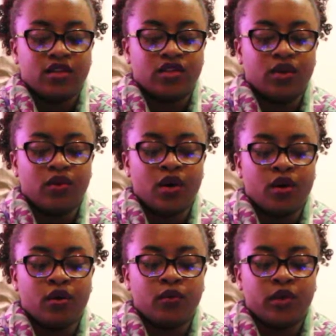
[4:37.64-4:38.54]
So
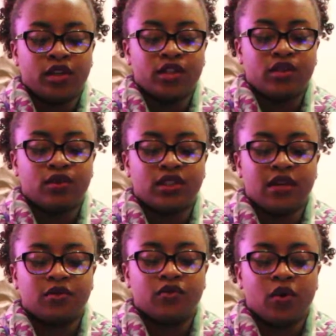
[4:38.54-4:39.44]
know with your two
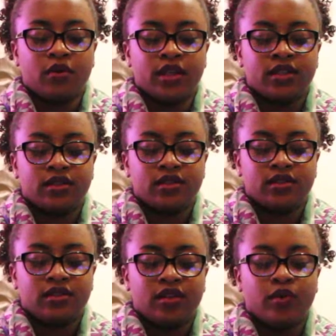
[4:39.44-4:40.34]
steps forward,
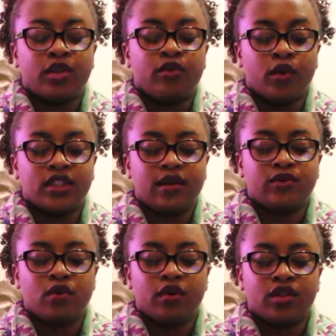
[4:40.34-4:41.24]
with your four
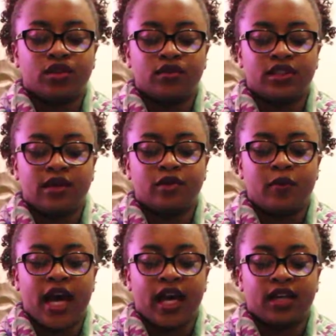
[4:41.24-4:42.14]
steps forward and two steps
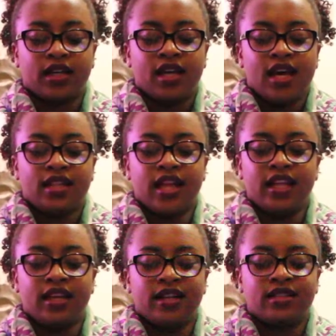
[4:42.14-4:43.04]
back, the
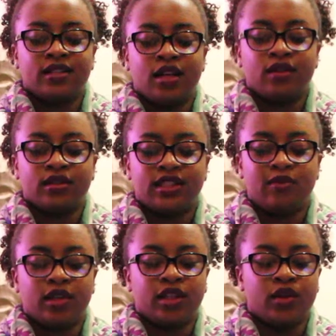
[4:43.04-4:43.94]
light at the end of the tunnel
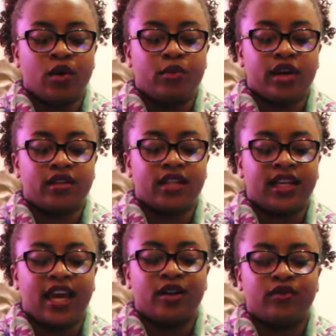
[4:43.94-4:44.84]
seemingly no bigger than
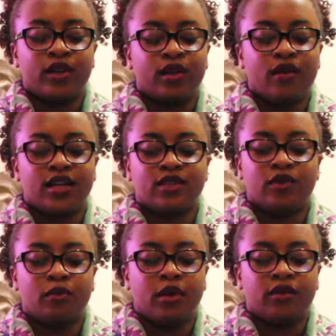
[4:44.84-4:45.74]
a candle flicker across the
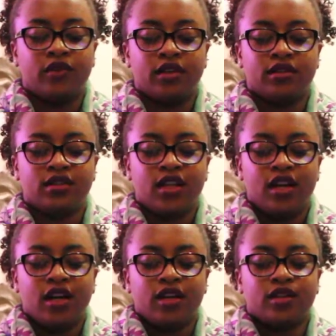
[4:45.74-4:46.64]
football field,
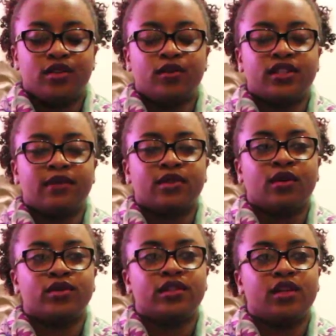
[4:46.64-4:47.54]
you're two steps
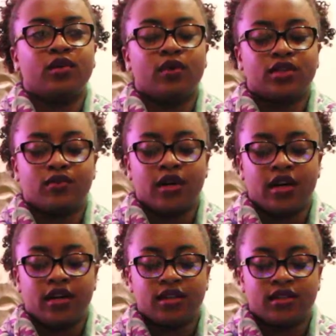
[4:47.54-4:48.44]
closer than you once were.